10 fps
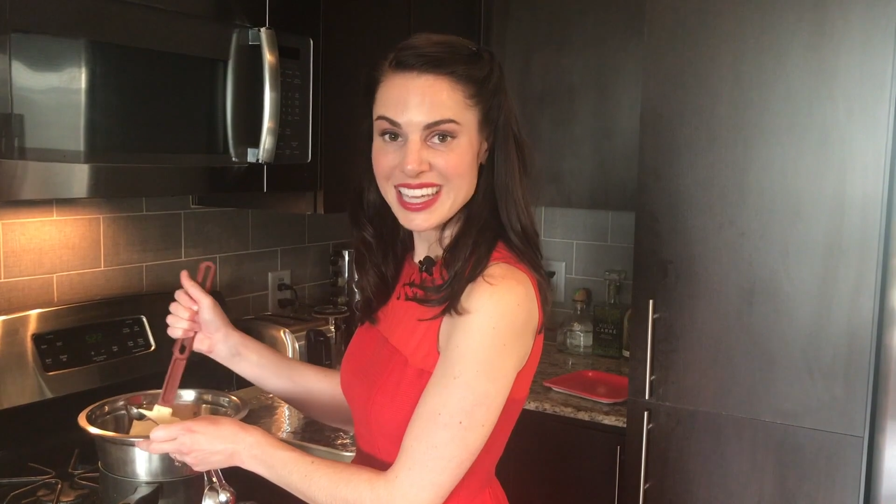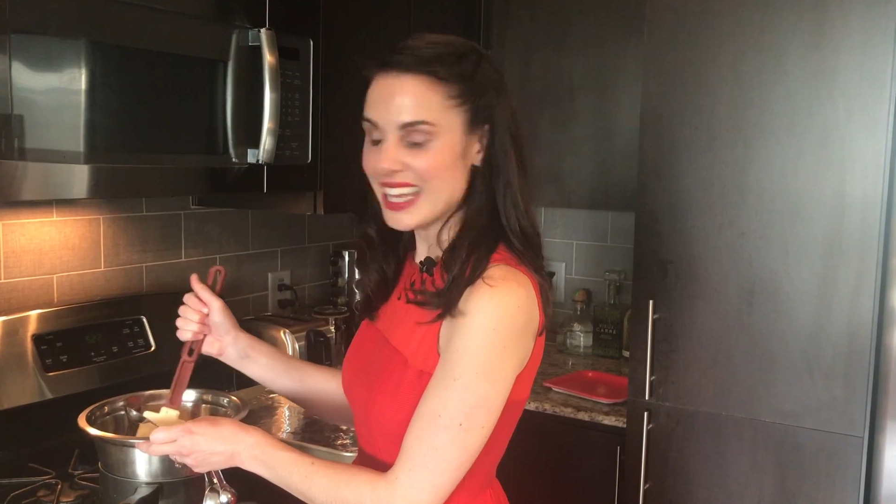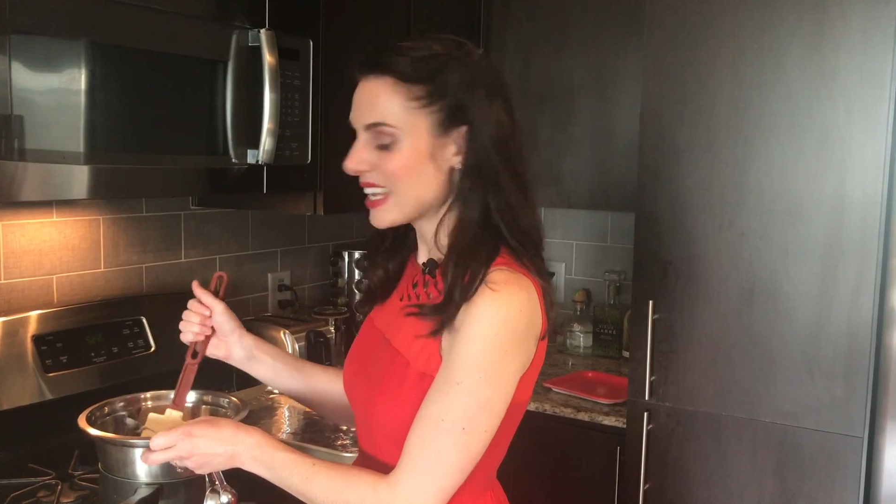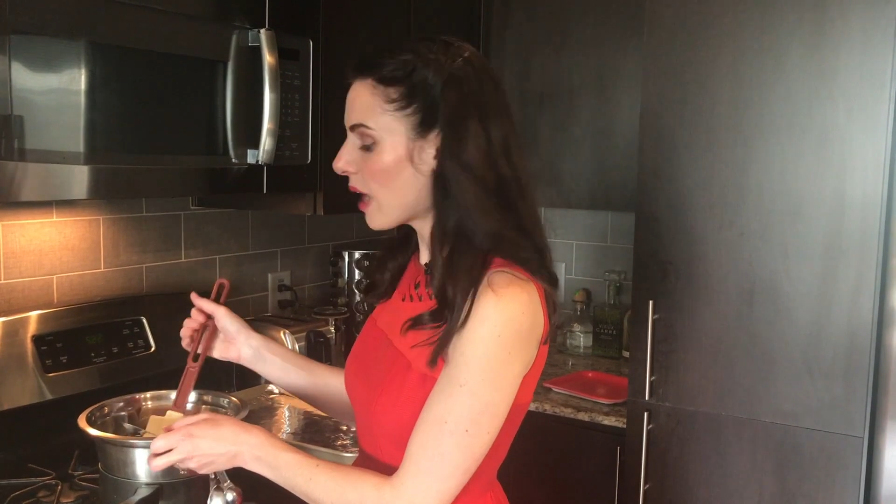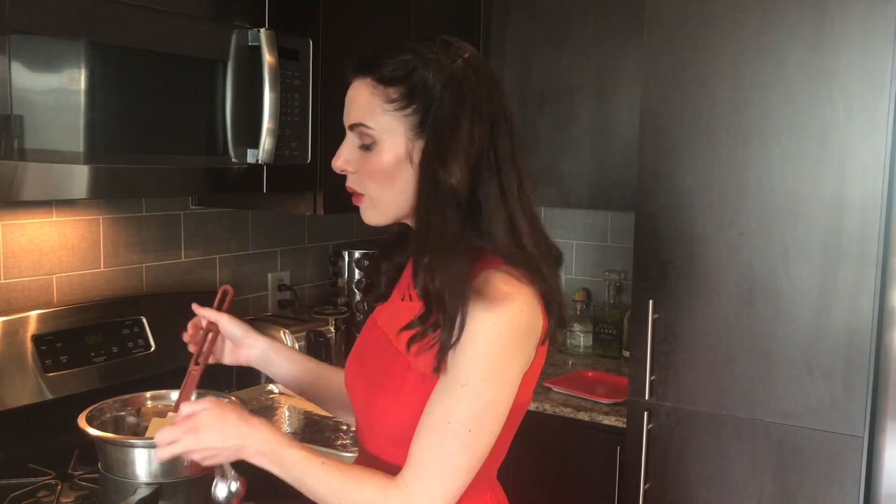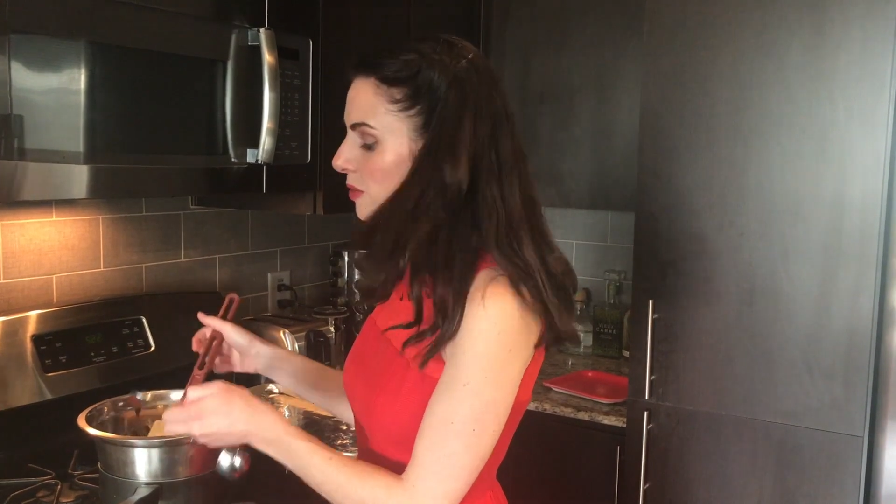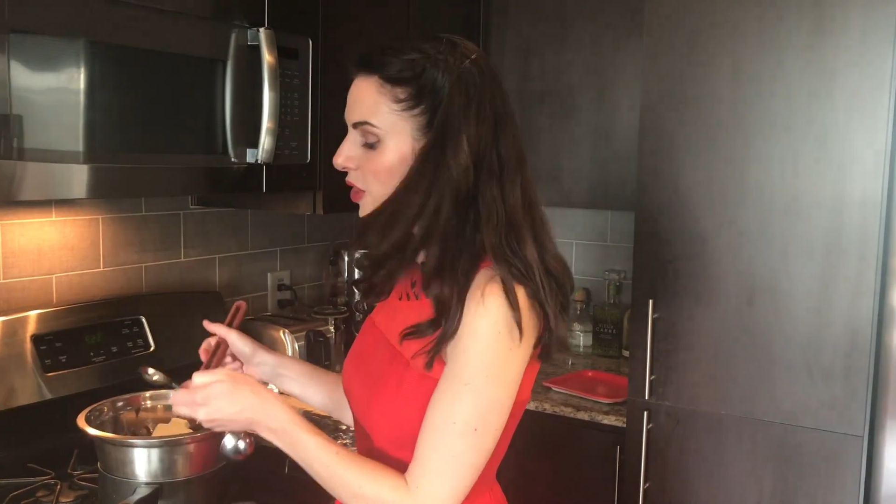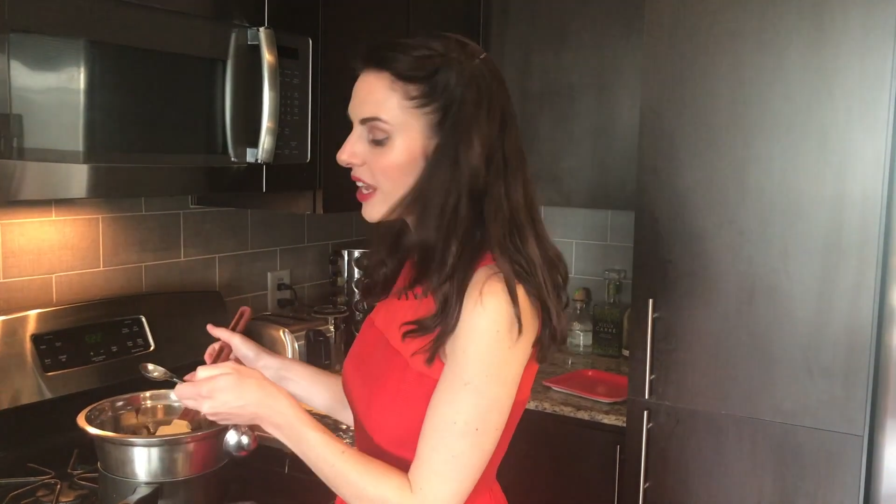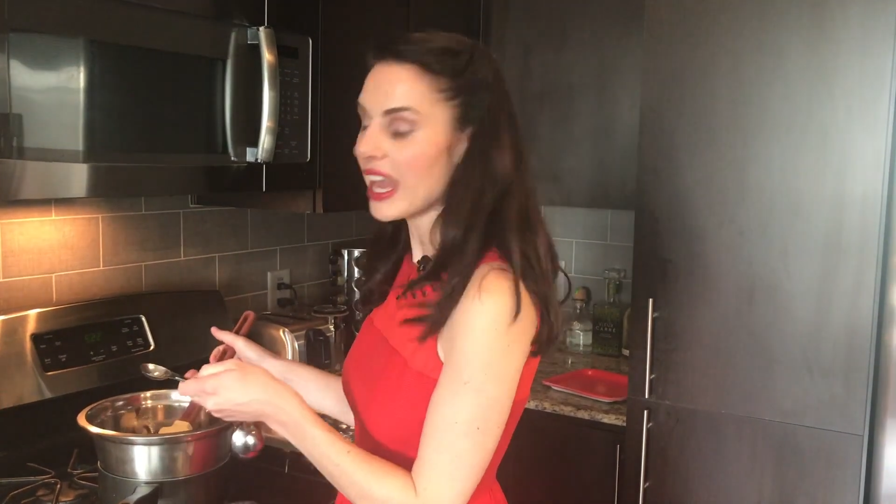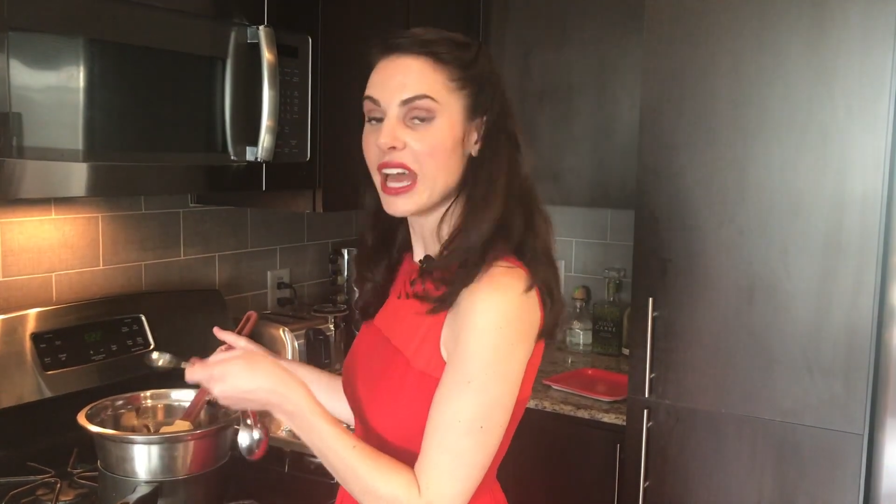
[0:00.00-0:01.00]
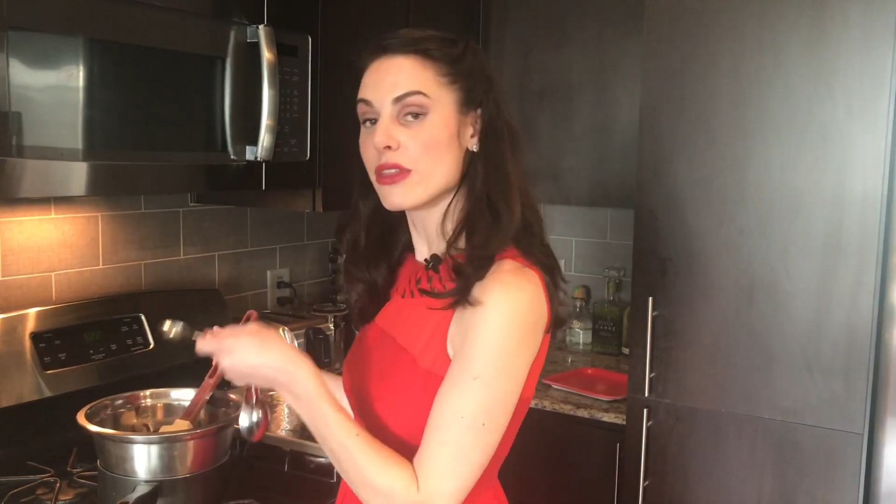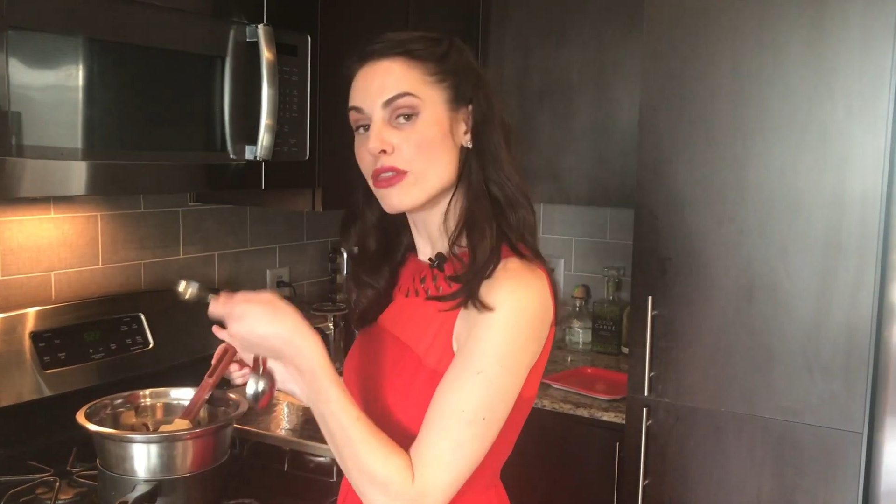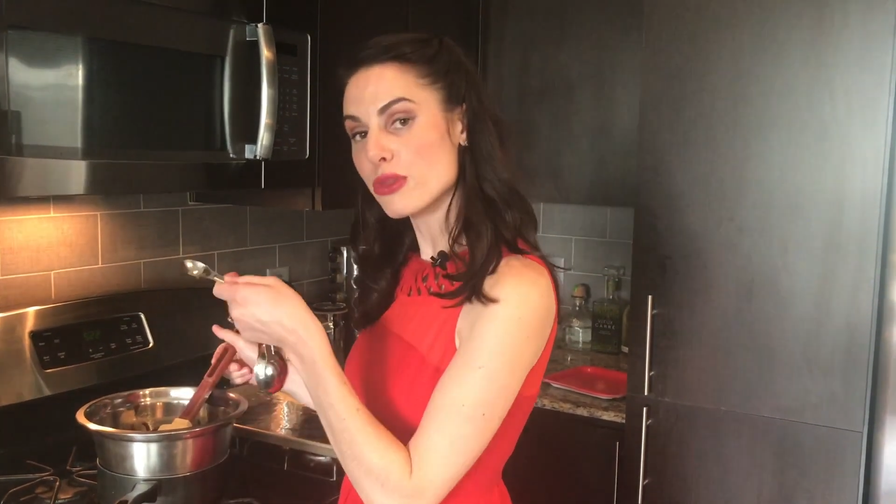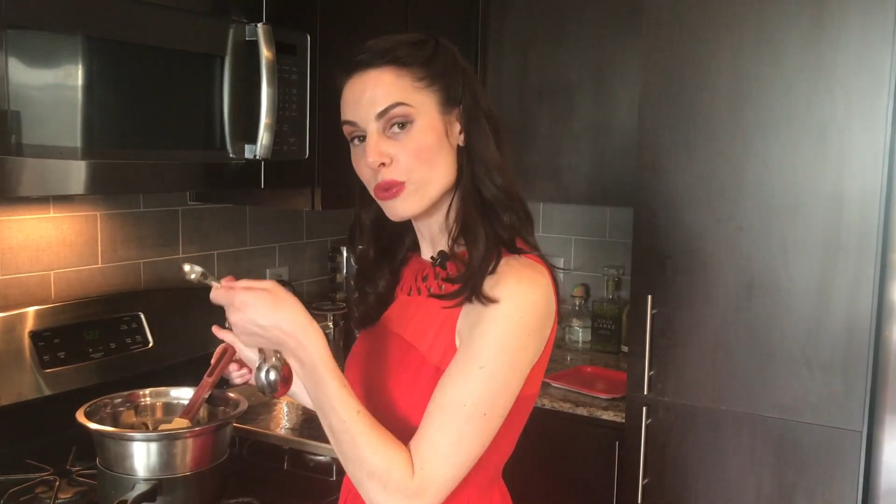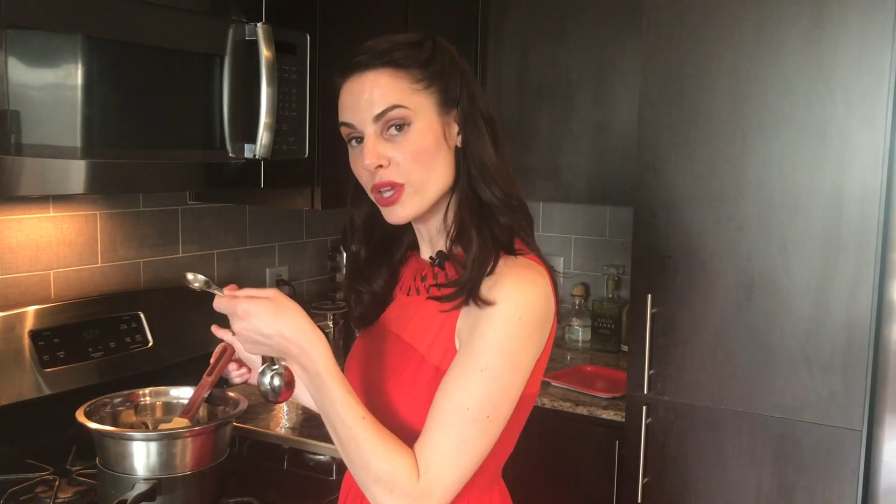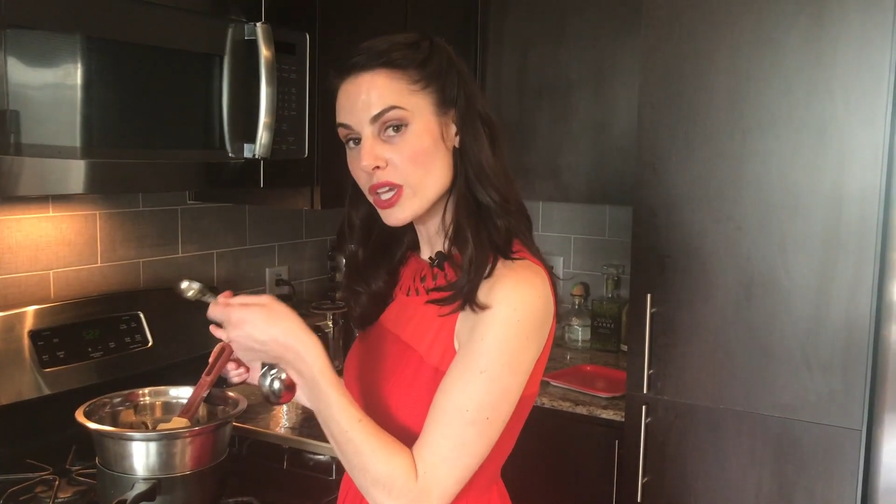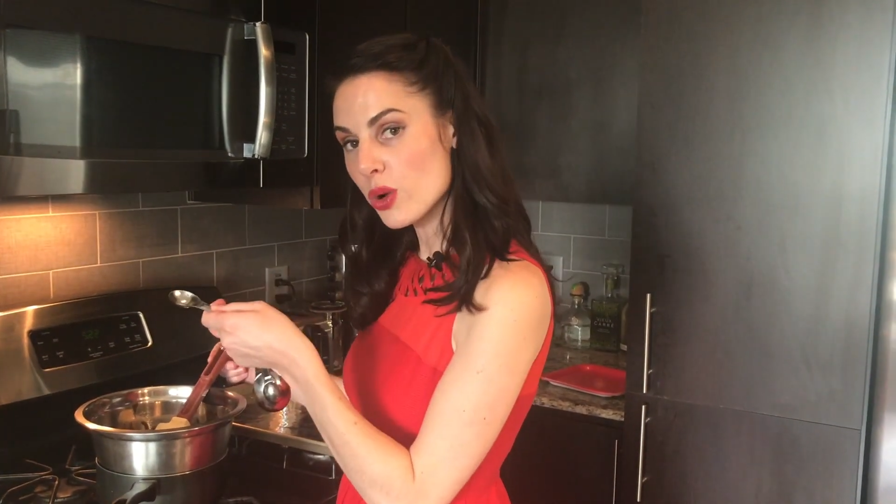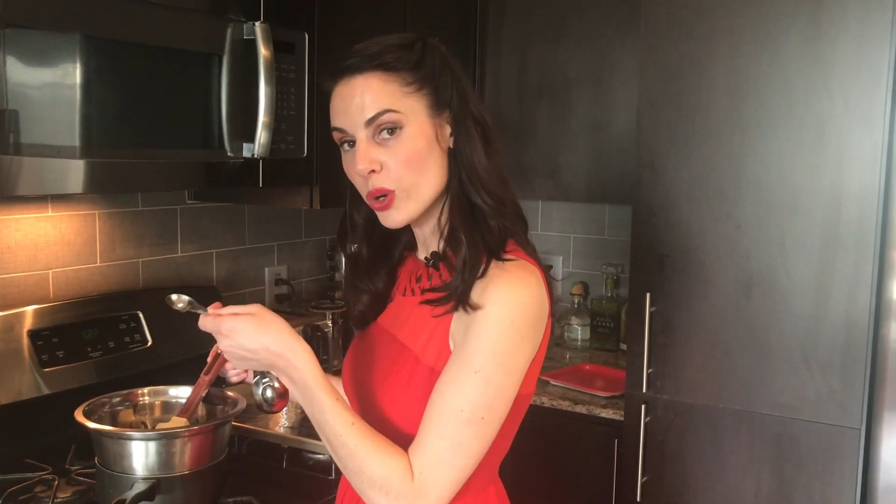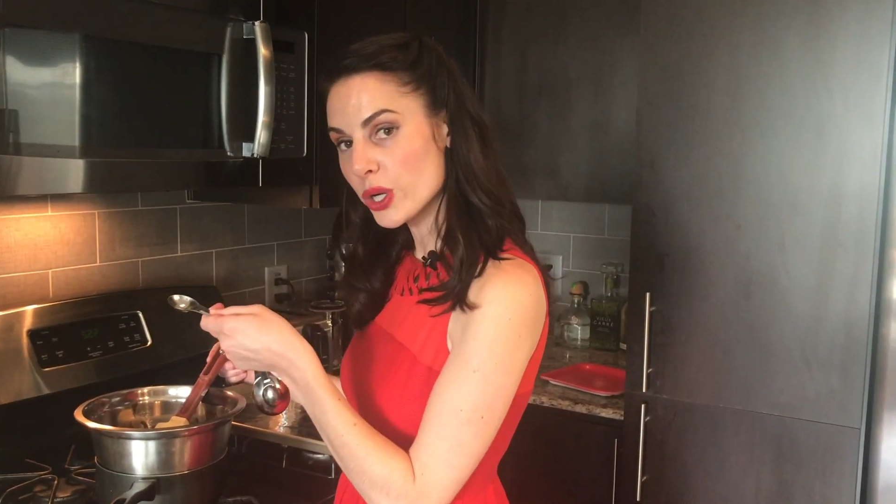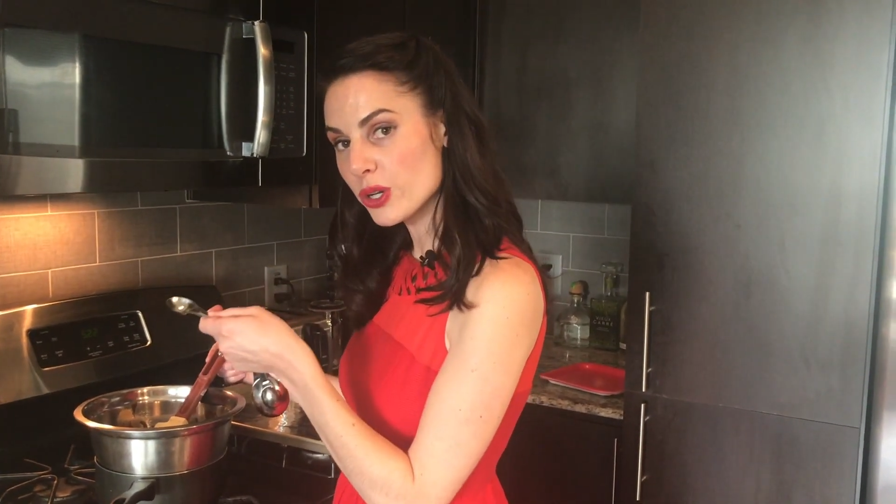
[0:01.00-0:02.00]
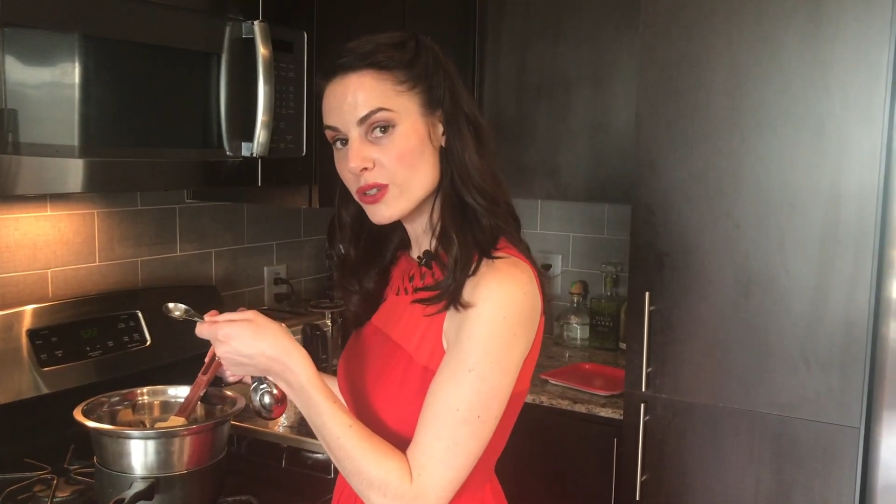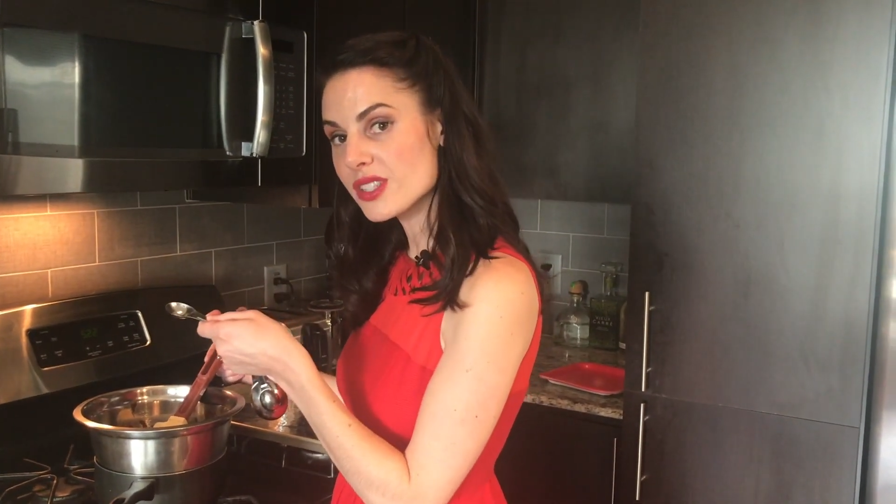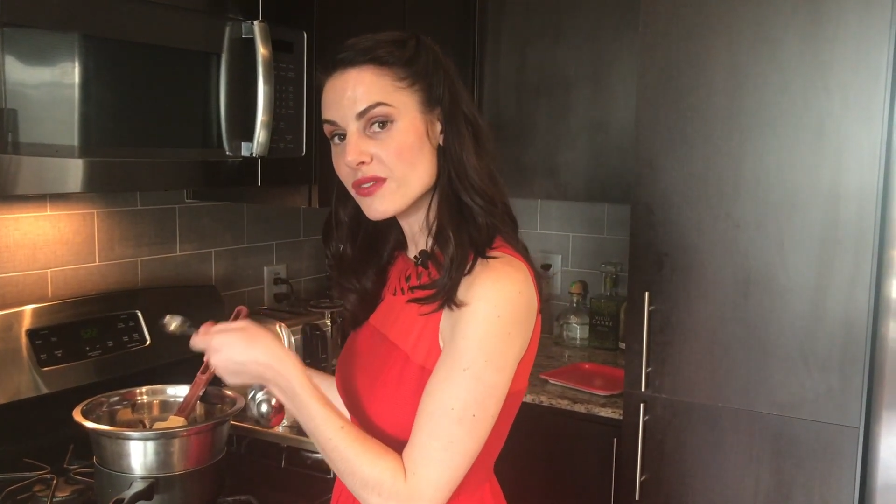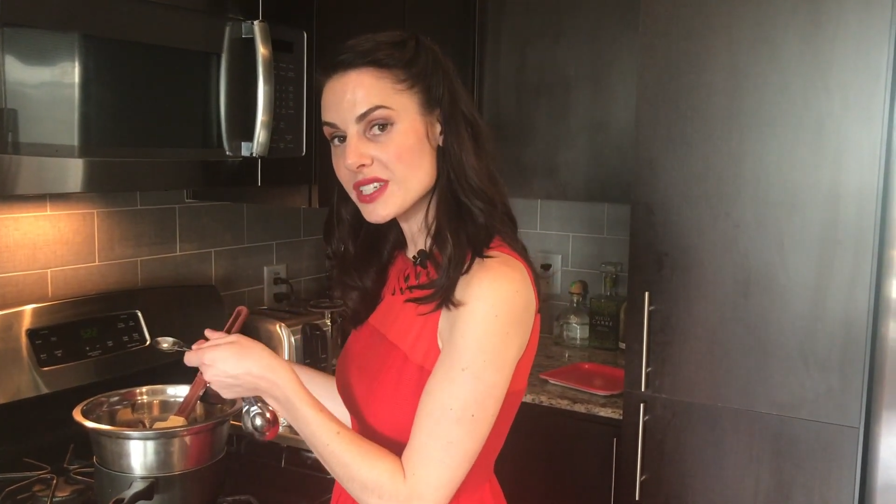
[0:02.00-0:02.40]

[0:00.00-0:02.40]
and now I'm gonna add 3/4